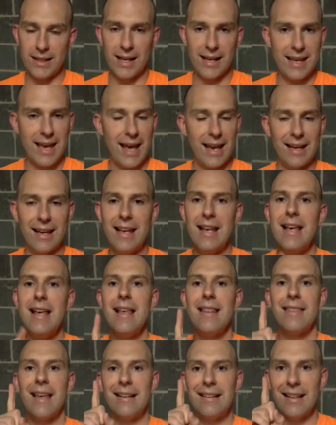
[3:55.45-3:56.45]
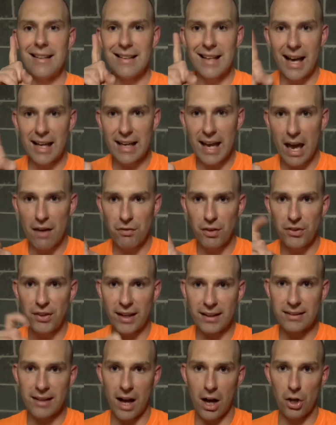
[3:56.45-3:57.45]
Again, they did not have the
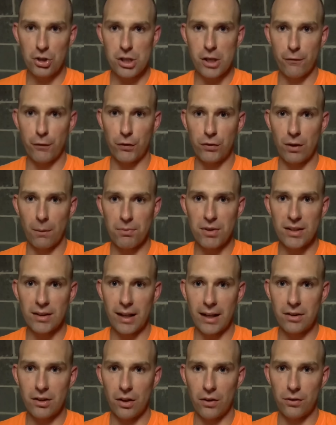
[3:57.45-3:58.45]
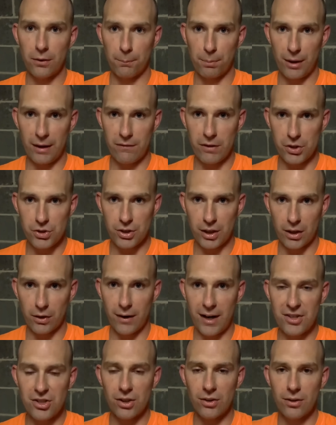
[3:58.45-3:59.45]
technology for something like this in previous
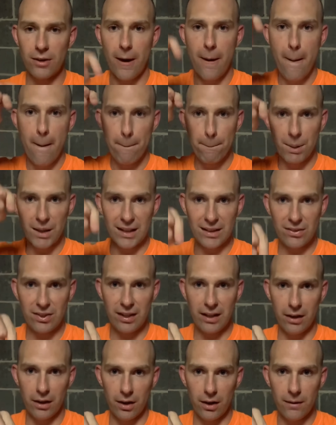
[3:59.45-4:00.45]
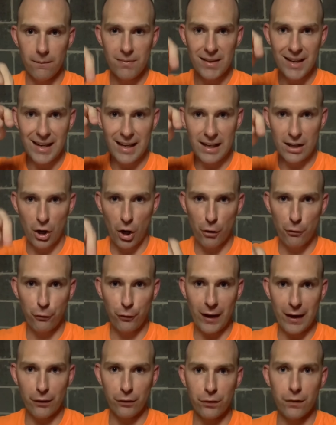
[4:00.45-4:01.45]
generations, but it's here in our
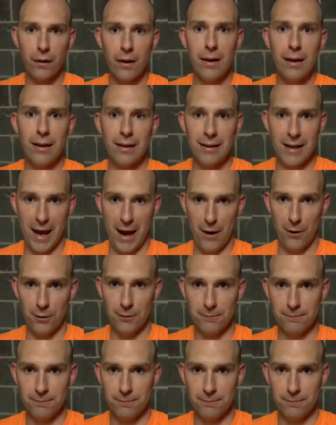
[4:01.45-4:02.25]
face now.